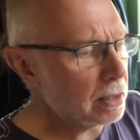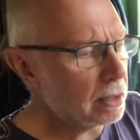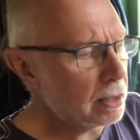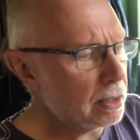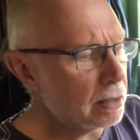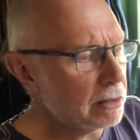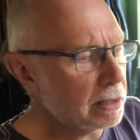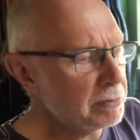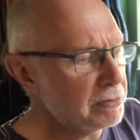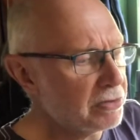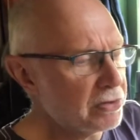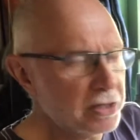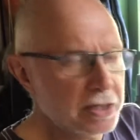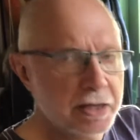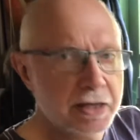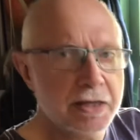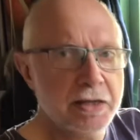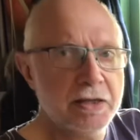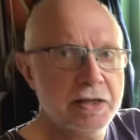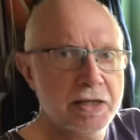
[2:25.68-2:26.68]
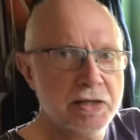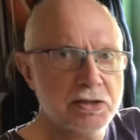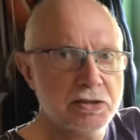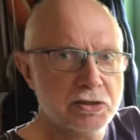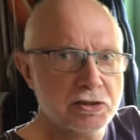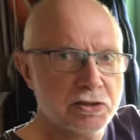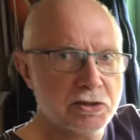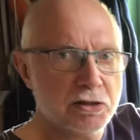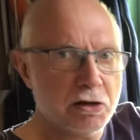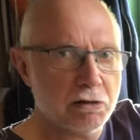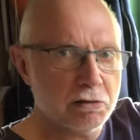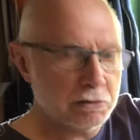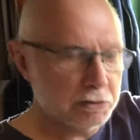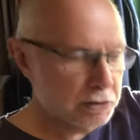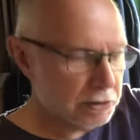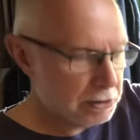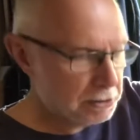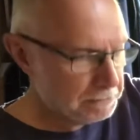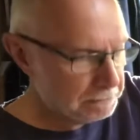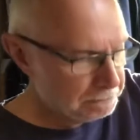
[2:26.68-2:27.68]
I'm thinking these are
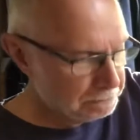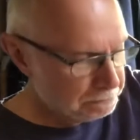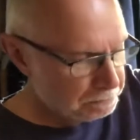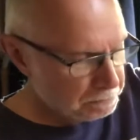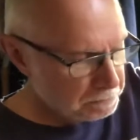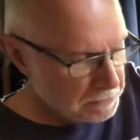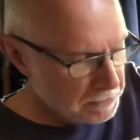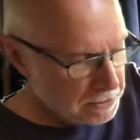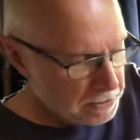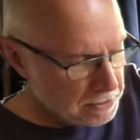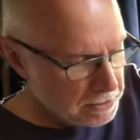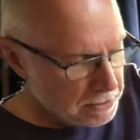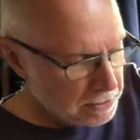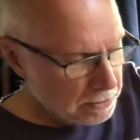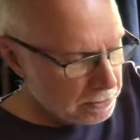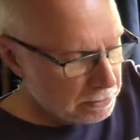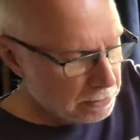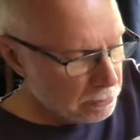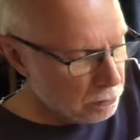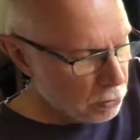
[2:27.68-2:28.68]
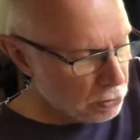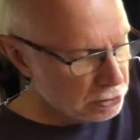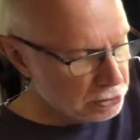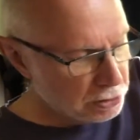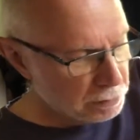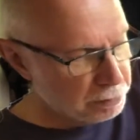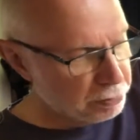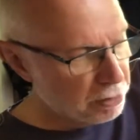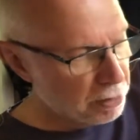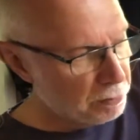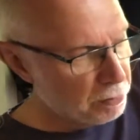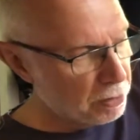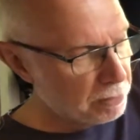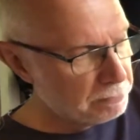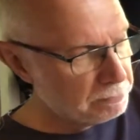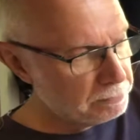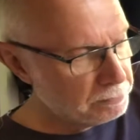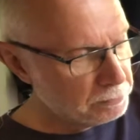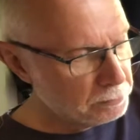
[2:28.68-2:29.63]
soldered. So what's the problem?